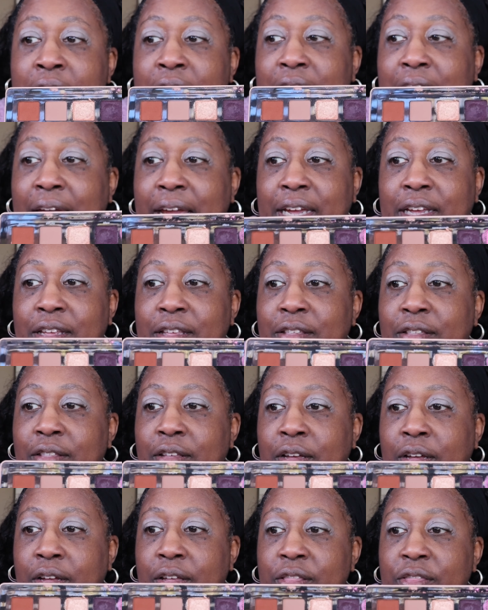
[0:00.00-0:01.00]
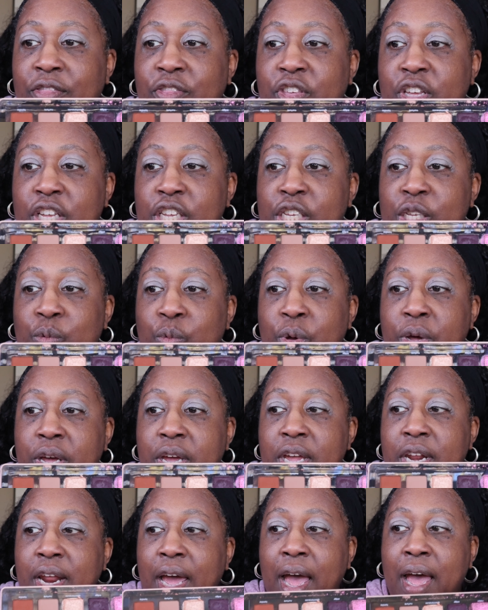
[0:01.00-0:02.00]
Like this
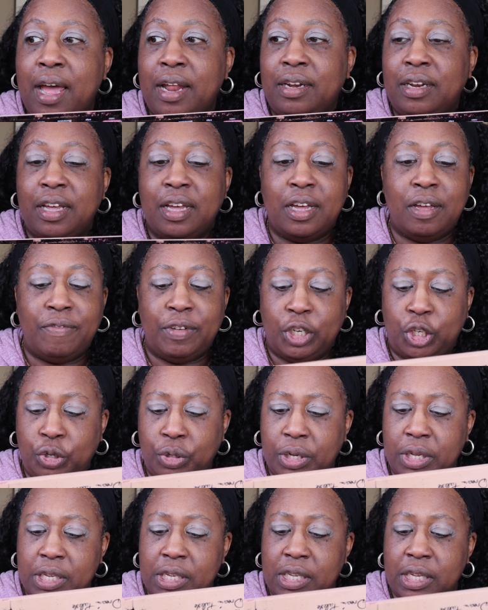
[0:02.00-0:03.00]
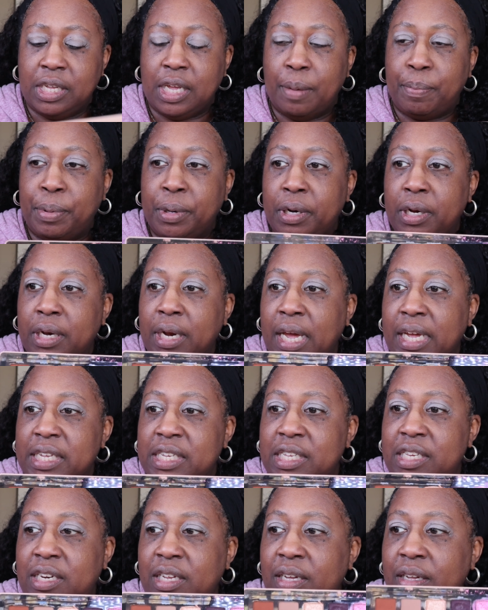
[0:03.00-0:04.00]
one I love. As you can see, I put a
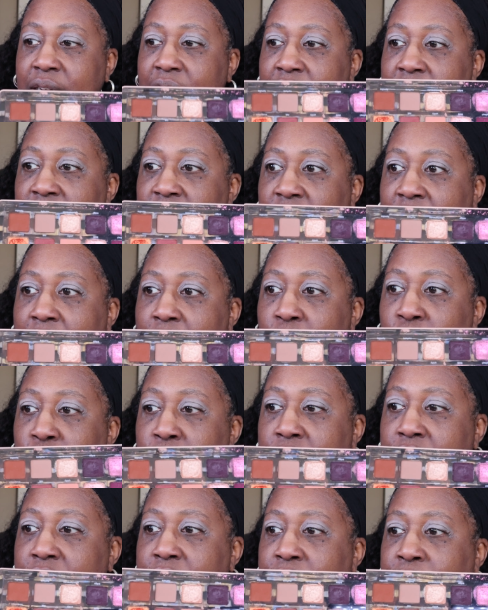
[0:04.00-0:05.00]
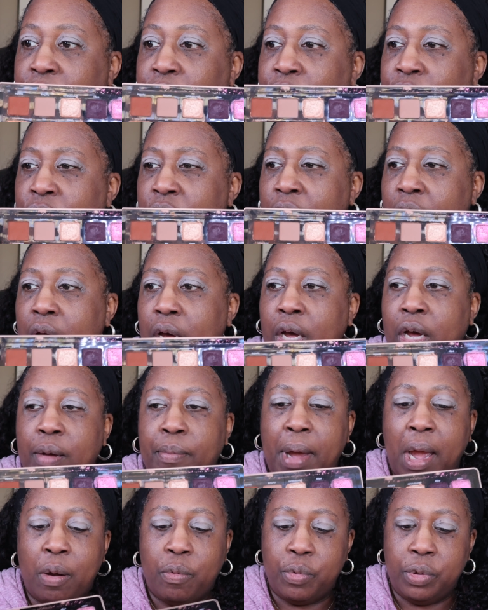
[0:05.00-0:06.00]
nice dent in that one.
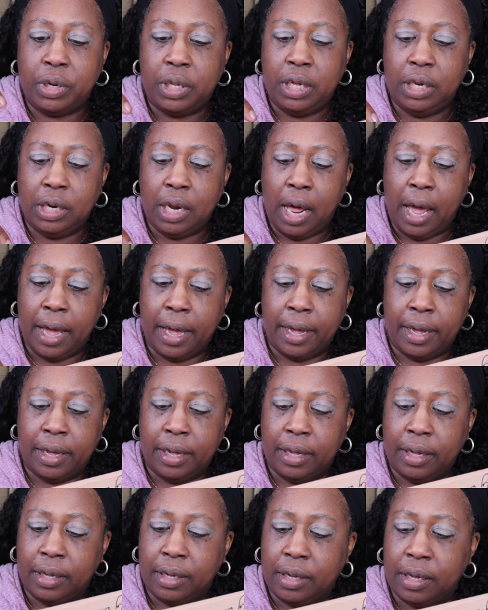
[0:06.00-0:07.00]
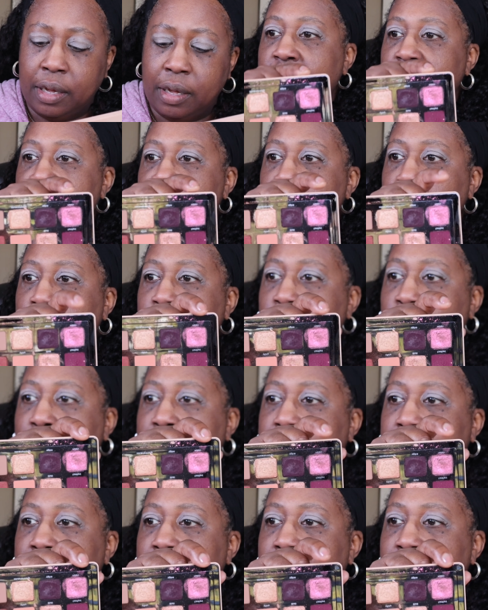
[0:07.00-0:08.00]
I really like this one
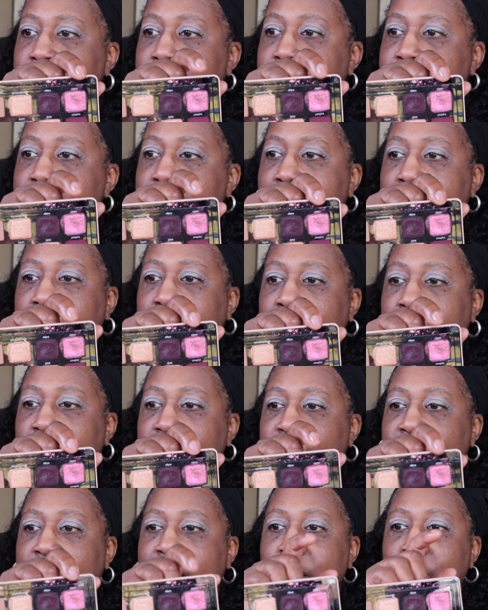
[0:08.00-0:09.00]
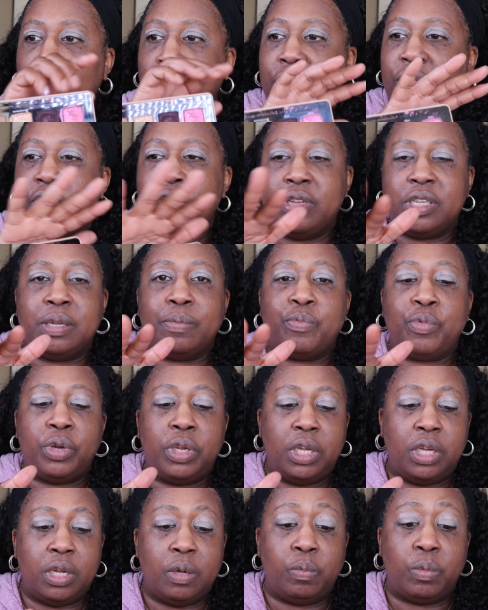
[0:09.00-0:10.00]
right here. I love that one. There are some
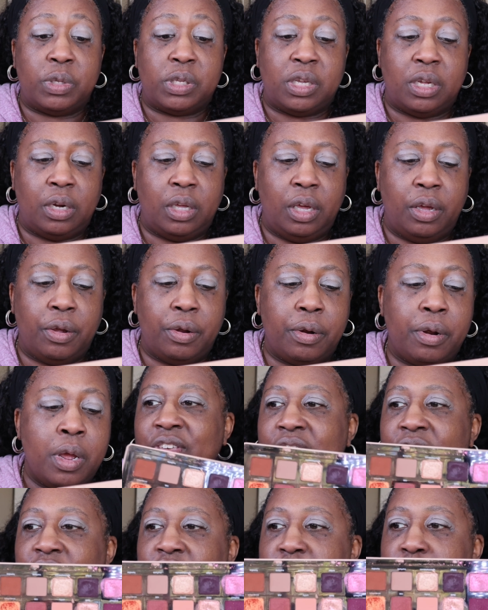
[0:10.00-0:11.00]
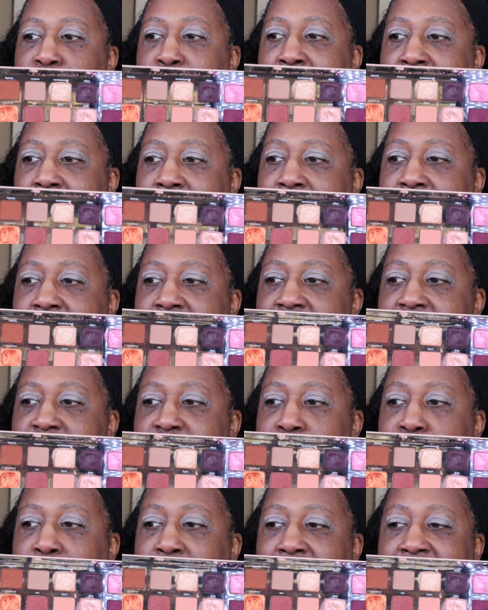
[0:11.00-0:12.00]
really good ones in here. Then this palette has
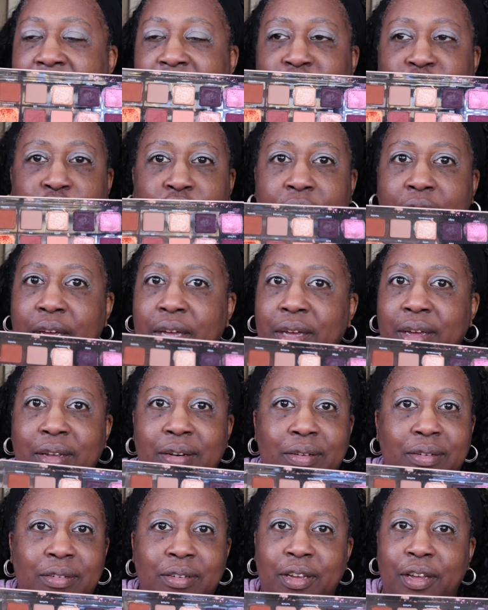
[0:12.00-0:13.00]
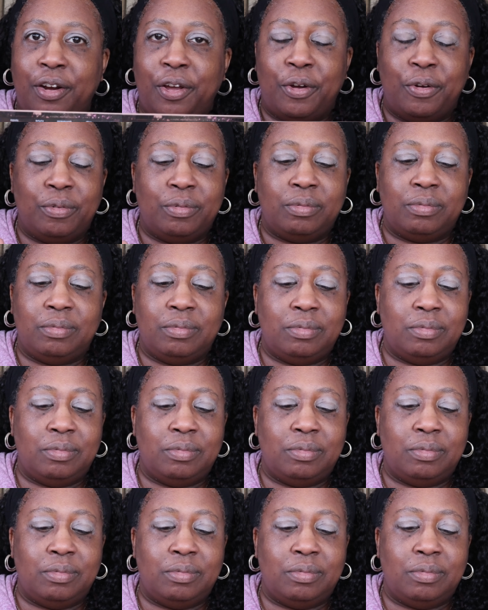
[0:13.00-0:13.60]
this black shade, you know.